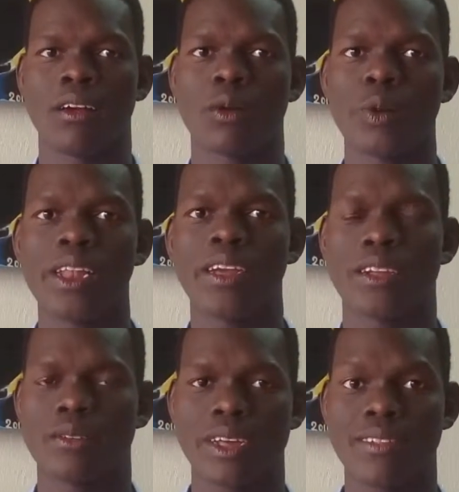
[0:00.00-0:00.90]
really
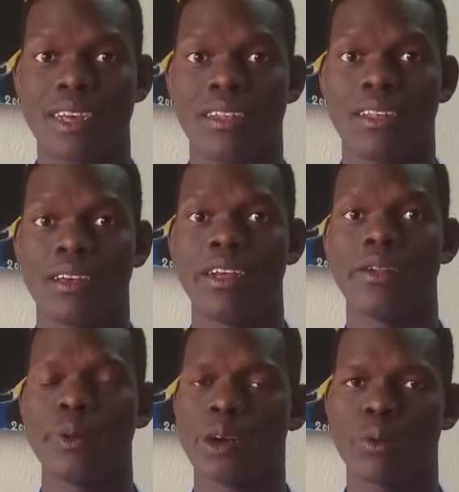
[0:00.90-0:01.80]
interested in
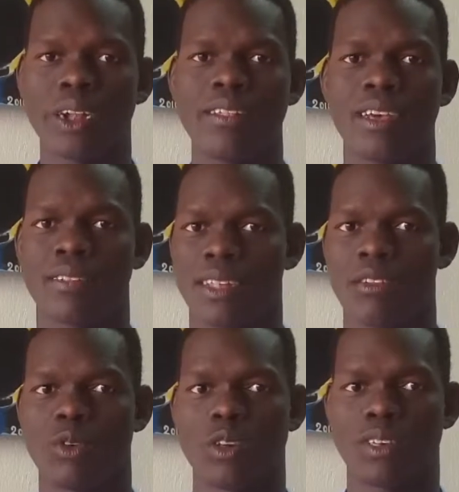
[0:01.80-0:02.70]
doing great things in
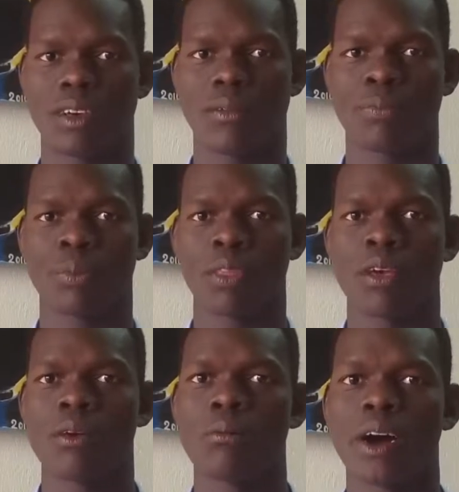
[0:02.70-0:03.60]
future,
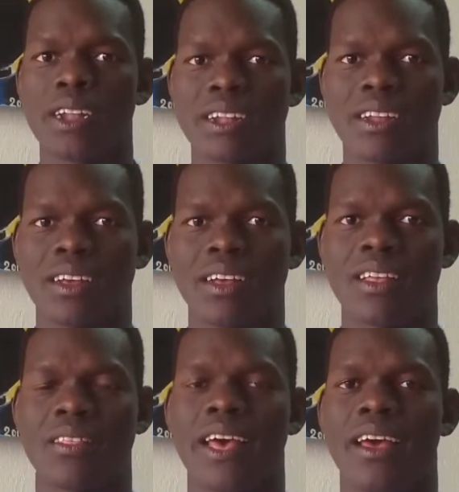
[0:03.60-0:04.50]
but
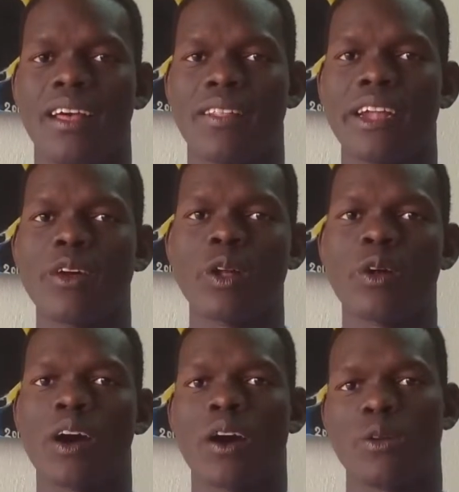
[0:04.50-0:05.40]
they, they don't
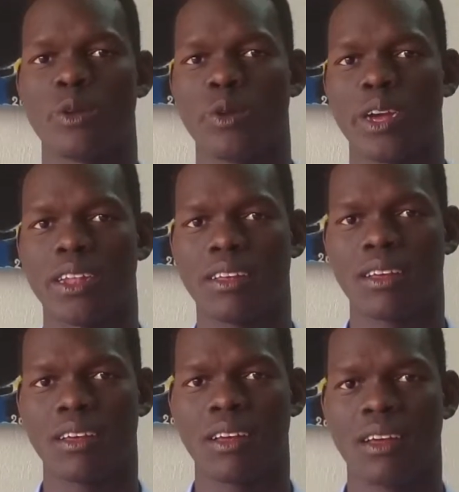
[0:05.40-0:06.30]
know how to do it.
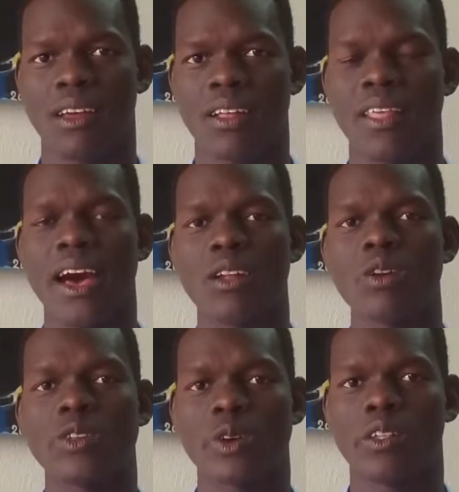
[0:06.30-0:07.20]
They are
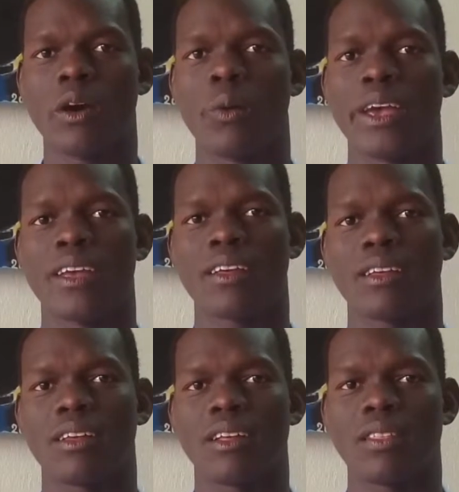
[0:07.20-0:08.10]
not shown the way.
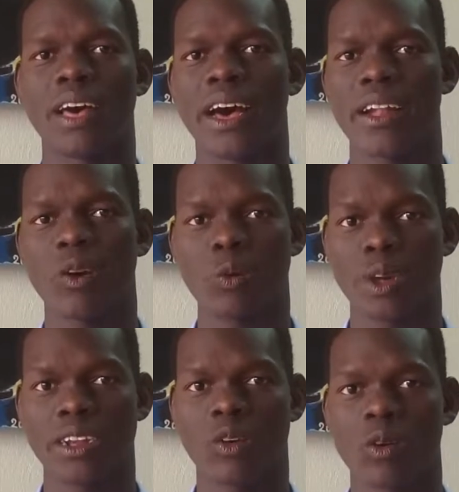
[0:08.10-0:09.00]
There are no
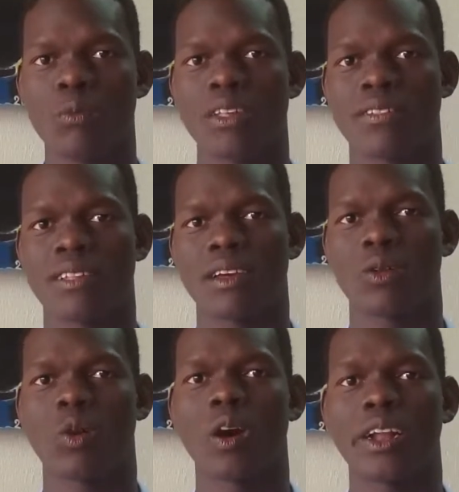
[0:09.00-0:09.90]
great economists
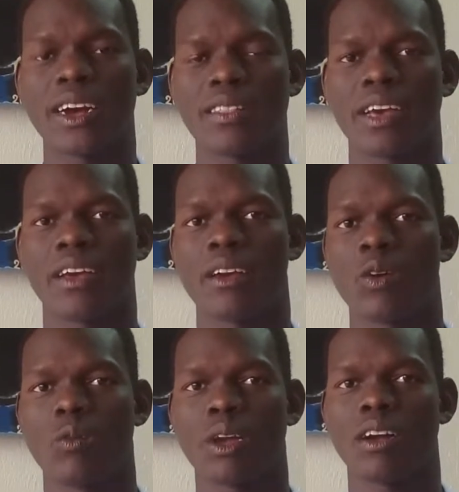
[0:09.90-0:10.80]
to conduct the
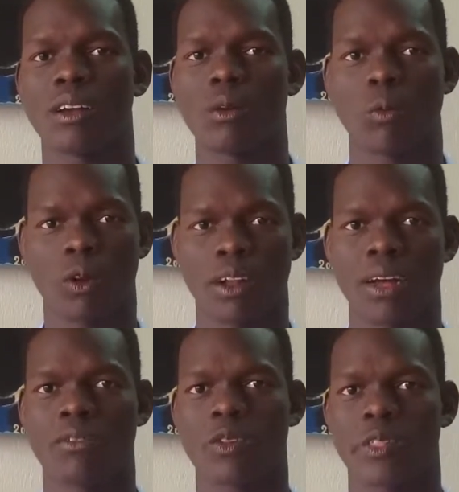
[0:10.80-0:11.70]
economic
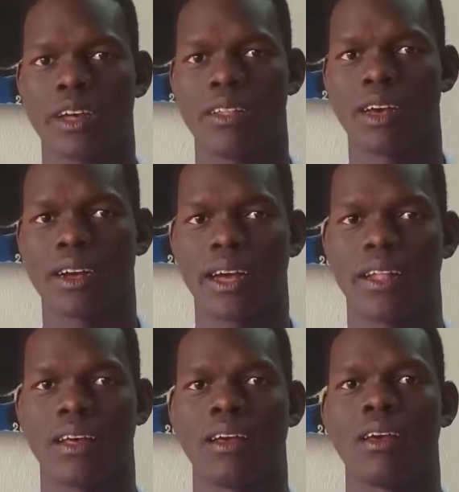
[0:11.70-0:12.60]
program so that they
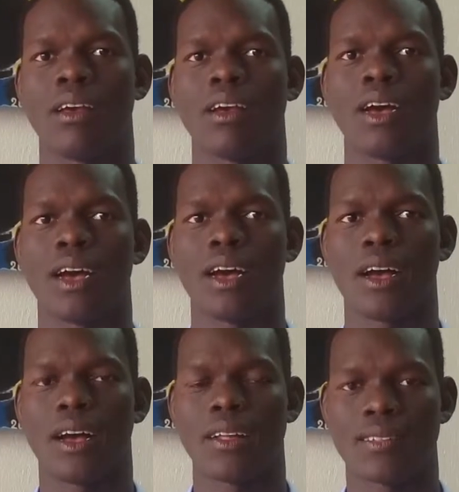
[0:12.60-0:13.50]
can uh,
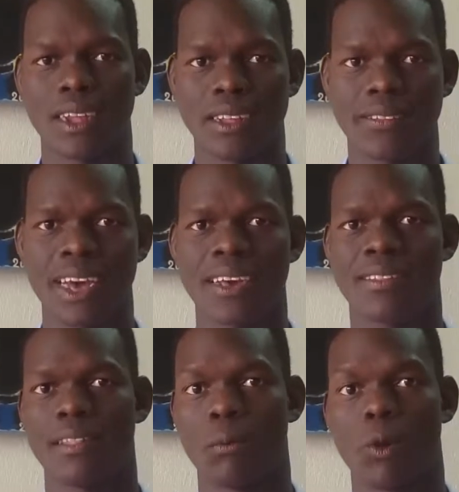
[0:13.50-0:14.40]

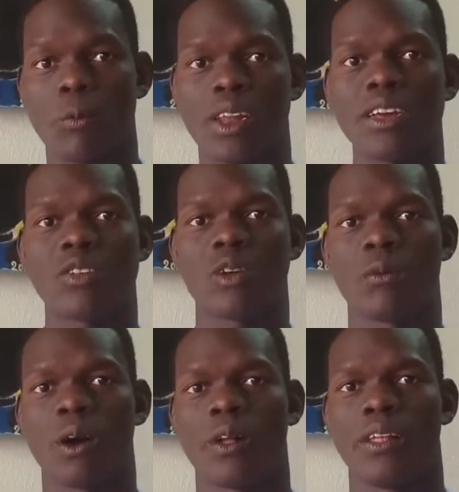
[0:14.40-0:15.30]
synthesize the population
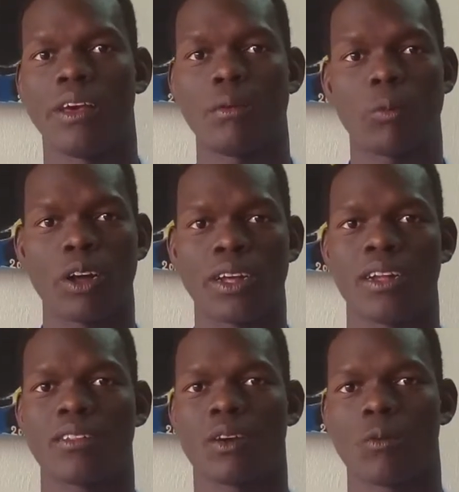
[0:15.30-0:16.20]
about the
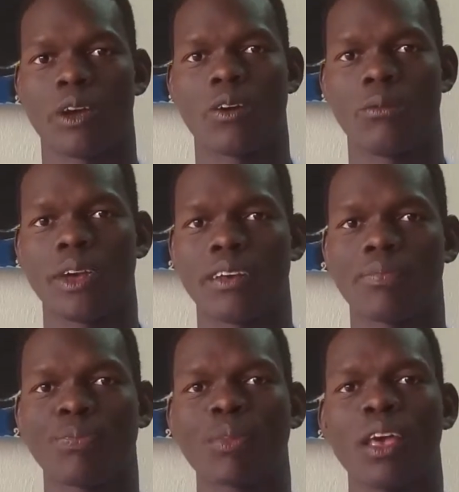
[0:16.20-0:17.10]
importance of economics.
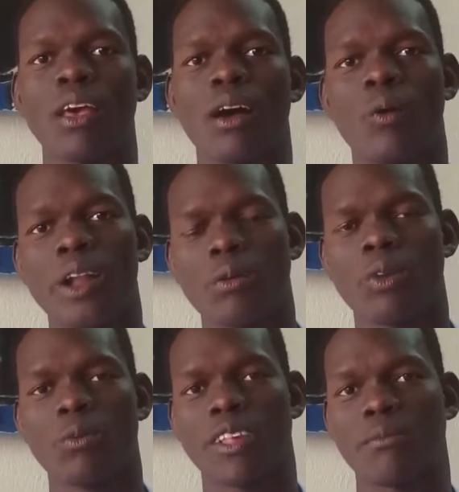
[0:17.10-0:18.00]
One of
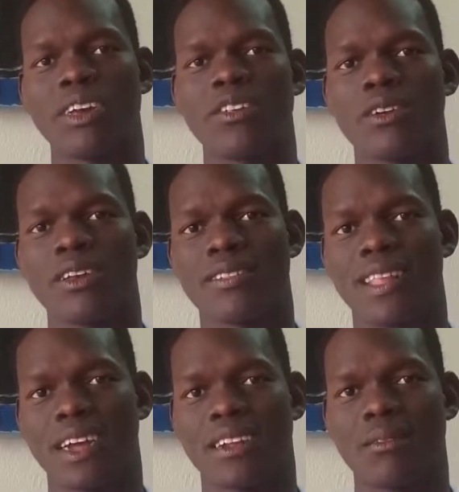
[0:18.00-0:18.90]
the observations is
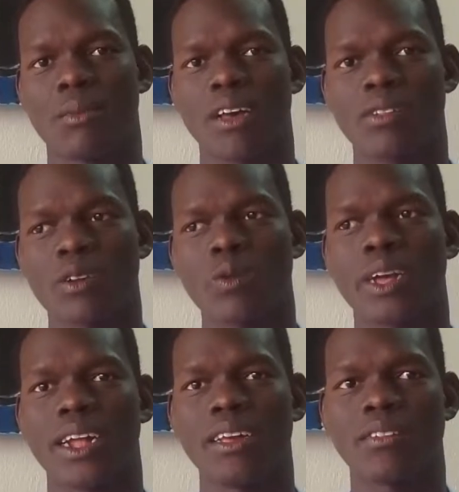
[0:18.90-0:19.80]
that my South
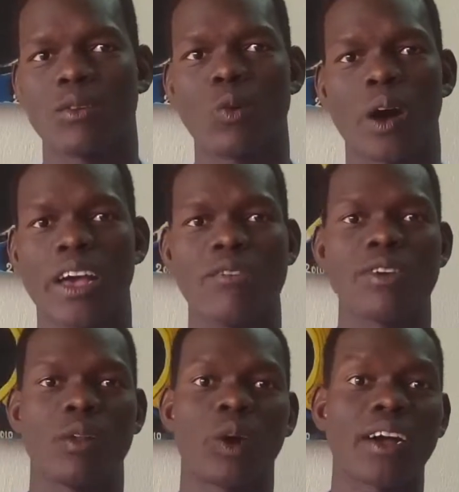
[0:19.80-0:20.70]
Sudanese who are
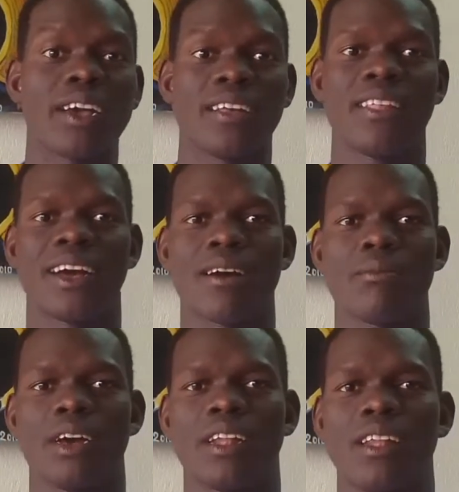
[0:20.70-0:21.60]
even working in the
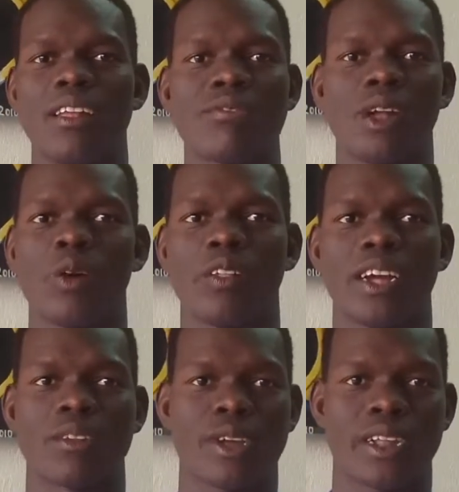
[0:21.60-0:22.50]
government, leave alone
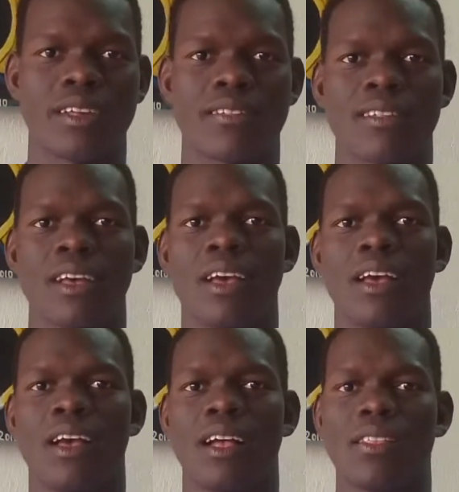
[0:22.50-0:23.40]
the traders,
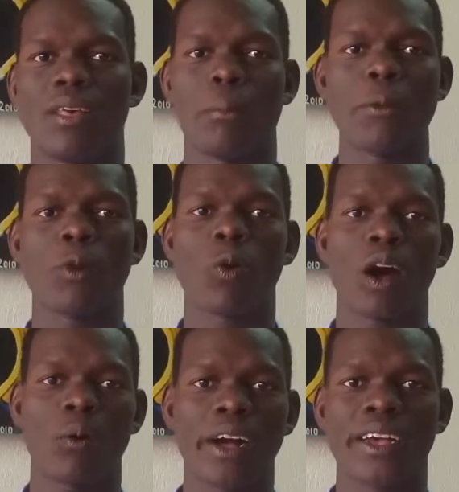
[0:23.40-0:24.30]
the people who
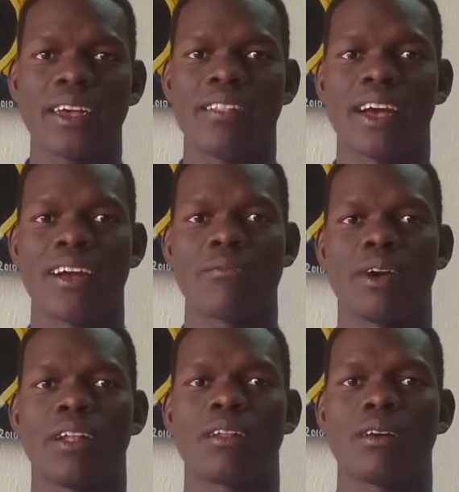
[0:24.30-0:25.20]
are working in the
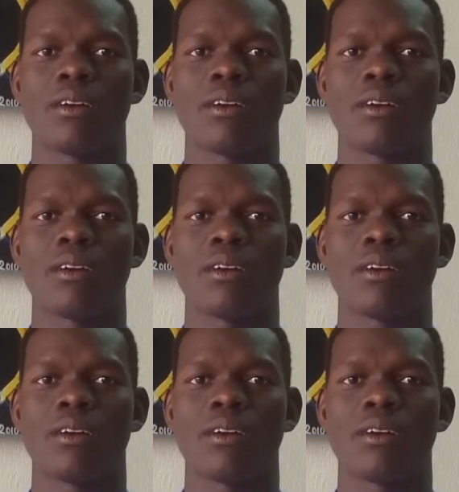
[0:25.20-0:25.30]
government,